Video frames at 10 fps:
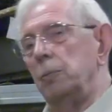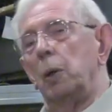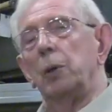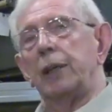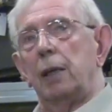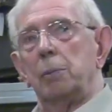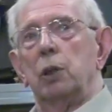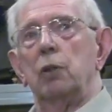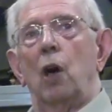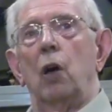We will now
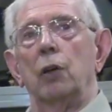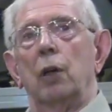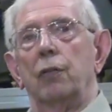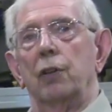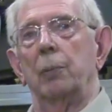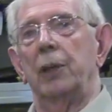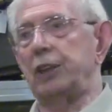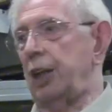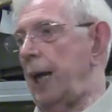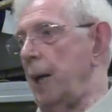move on from
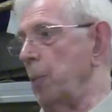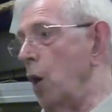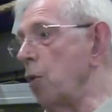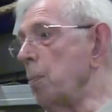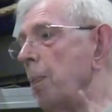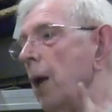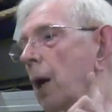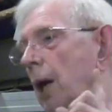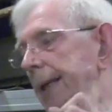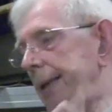this camera. Oh,
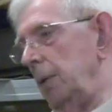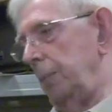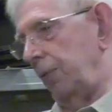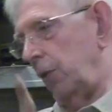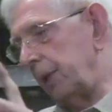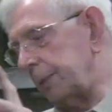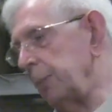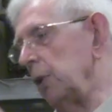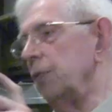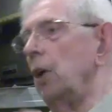before I
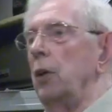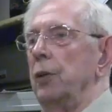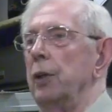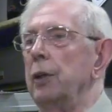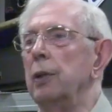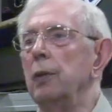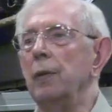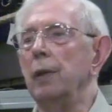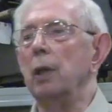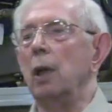move on,
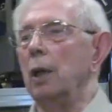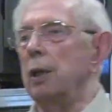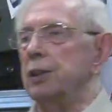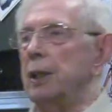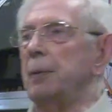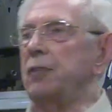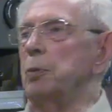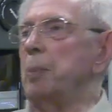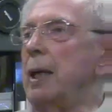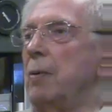some of
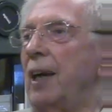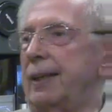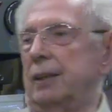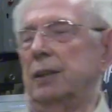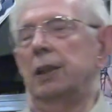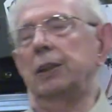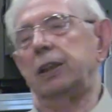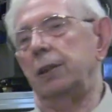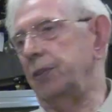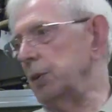you may
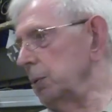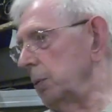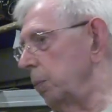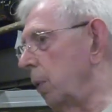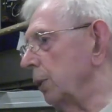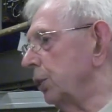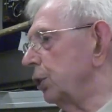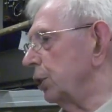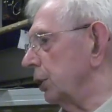recognise, if you watch